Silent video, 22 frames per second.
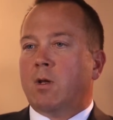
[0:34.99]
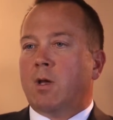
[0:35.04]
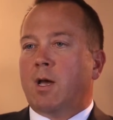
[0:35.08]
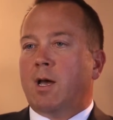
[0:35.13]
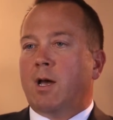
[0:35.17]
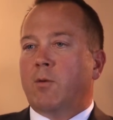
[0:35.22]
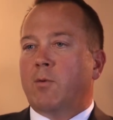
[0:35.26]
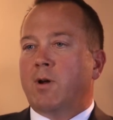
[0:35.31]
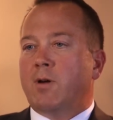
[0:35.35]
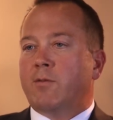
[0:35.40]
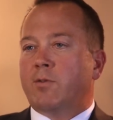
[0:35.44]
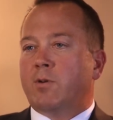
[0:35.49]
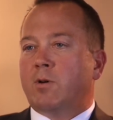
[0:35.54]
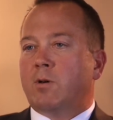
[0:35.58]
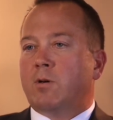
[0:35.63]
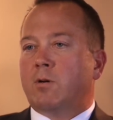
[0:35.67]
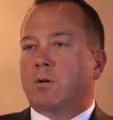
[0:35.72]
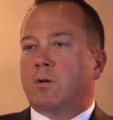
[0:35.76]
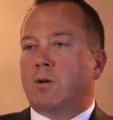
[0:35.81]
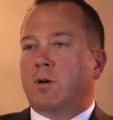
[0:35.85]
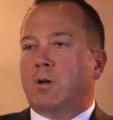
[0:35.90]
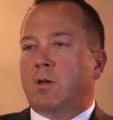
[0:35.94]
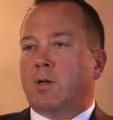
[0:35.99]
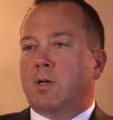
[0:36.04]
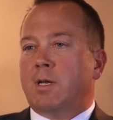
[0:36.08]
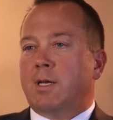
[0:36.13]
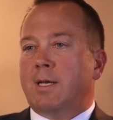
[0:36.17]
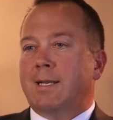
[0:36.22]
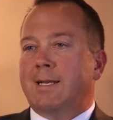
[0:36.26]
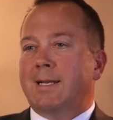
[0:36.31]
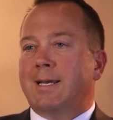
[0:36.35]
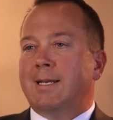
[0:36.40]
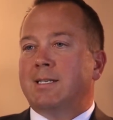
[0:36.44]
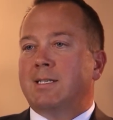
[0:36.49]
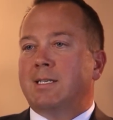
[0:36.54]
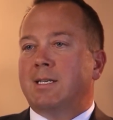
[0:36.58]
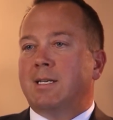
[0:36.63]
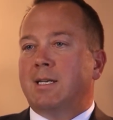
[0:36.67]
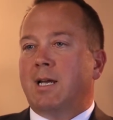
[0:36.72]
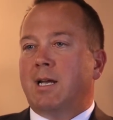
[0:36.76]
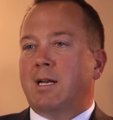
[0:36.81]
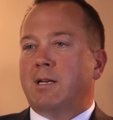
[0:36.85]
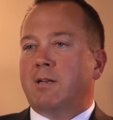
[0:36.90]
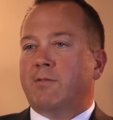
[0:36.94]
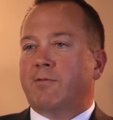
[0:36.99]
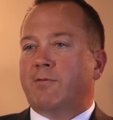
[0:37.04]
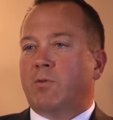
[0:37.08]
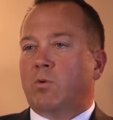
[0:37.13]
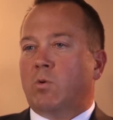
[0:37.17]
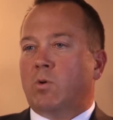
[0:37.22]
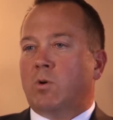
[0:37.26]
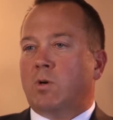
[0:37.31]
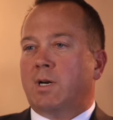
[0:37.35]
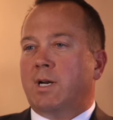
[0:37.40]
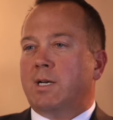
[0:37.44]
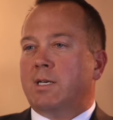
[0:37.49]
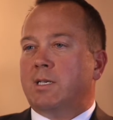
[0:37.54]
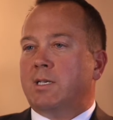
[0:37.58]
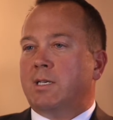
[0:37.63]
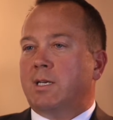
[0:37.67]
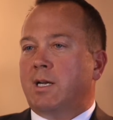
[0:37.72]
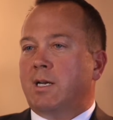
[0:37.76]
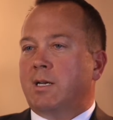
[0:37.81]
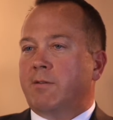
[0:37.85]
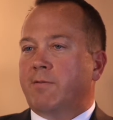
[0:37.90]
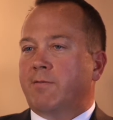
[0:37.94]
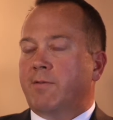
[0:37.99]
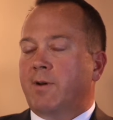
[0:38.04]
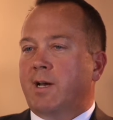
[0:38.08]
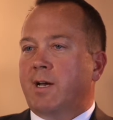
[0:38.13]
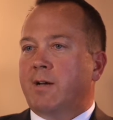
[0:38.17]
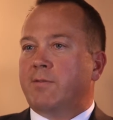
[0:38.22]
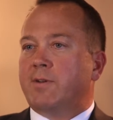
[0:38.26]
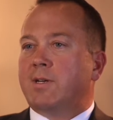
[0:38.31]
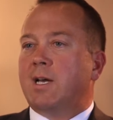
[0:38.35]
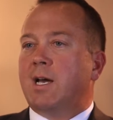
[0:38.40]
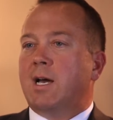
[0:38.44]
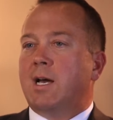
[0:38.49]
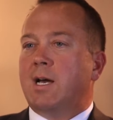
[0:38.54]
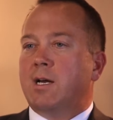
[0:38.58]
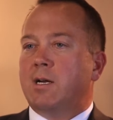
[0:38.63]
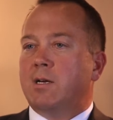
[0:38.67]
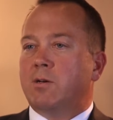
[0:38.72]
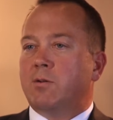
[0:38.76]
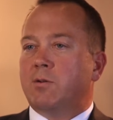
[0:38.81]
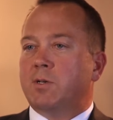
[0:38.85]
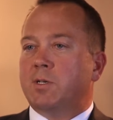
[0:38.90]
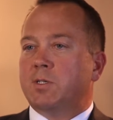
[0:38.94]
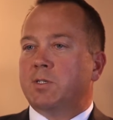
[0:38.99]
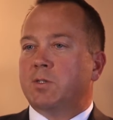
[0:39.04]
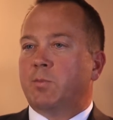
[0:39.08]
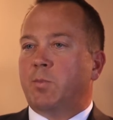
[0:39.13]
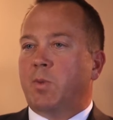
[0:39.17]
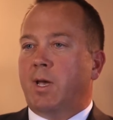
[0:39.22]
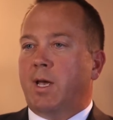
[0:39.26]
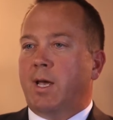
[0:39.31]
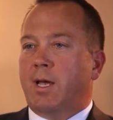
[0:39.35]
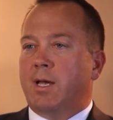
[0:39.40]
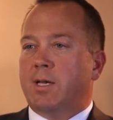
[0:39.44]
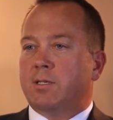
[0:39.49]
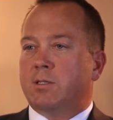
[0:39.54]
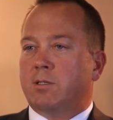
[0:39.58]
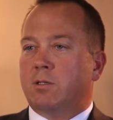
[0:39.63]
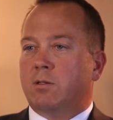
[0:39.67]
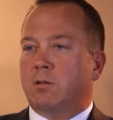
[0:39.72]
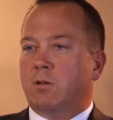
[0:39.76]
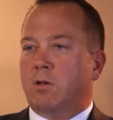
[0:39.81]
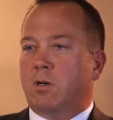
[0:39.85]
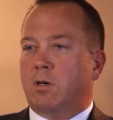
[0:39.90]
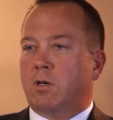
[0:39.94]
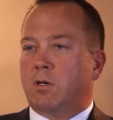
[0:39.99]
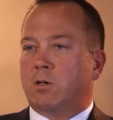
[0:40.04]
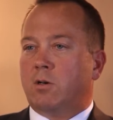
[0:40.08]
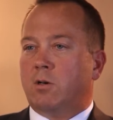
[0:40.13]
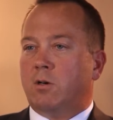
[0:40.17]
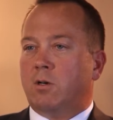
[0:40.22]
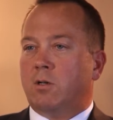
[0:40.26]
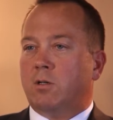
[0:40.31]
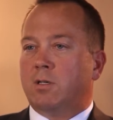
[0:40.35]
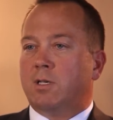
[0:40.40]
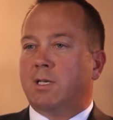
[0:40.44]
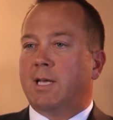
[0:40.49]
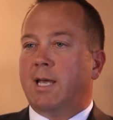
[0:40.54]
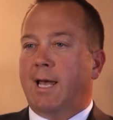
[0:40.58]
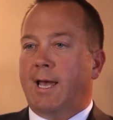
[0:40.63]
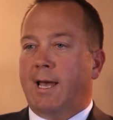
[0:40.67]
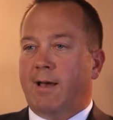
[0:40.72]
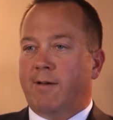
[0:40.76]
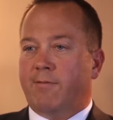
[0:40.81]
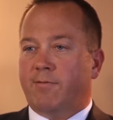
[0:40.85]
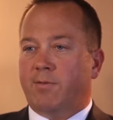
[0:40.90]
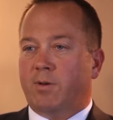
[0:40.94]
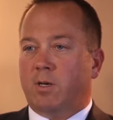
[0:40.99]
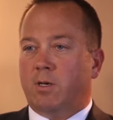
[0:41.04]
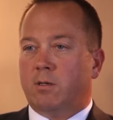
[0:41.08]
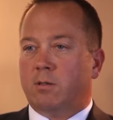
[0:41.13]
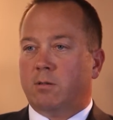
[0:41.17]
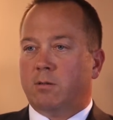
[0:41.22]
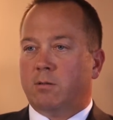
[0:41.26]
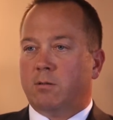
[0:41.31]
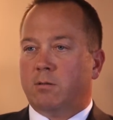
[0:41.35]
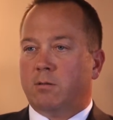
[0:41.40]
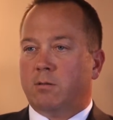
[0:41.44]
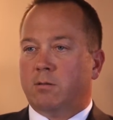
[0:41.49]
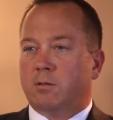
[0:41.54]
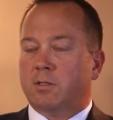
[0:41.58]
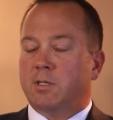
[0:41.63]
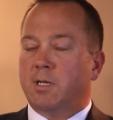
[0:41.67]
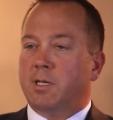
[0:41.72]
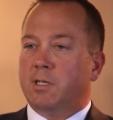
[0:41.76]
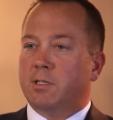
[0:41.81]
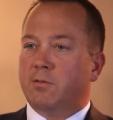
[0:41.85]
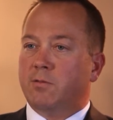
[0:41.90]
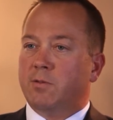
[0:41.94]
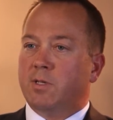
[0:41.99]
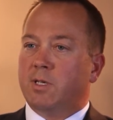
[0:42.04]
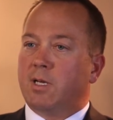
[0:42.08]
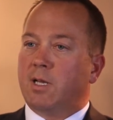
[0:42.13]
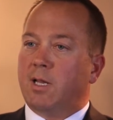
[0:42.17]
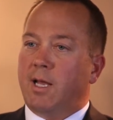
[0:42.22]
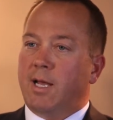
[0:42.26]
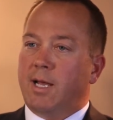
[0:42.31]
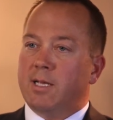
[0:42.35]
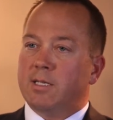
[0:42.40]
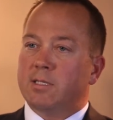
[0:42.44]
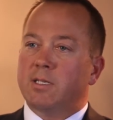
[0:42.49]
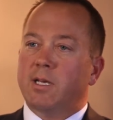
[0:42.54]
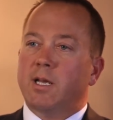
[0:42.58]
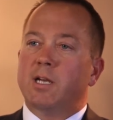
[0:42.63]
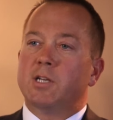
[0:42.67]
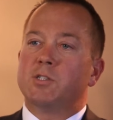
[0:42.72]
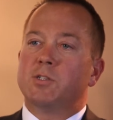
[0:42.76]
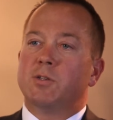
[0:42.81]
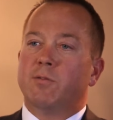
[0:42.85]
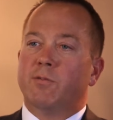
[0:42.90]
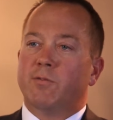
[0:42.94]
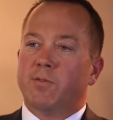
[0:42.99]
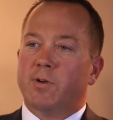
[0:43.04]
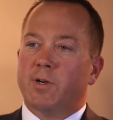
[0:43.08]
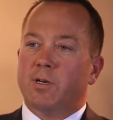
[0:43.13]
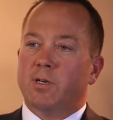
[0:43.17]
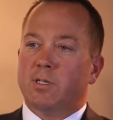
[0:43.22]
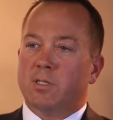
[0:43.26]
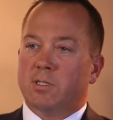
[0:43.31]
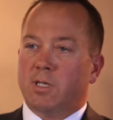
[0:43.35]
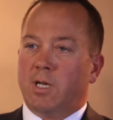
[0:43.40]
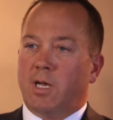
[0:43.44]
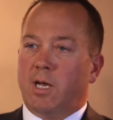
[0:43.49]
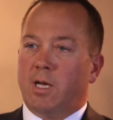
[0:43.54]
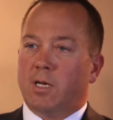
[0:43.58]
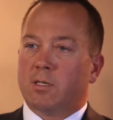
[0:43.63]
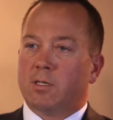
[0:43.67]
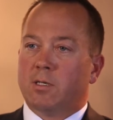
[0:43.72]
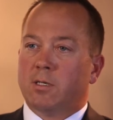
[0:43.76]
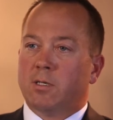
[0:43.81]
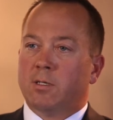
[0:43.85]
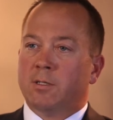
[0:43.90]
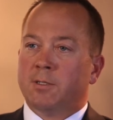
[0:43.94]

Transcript: However, in 1994, 1995, Congress passed a law called CAFA, stands for the Class Action Fairness Act.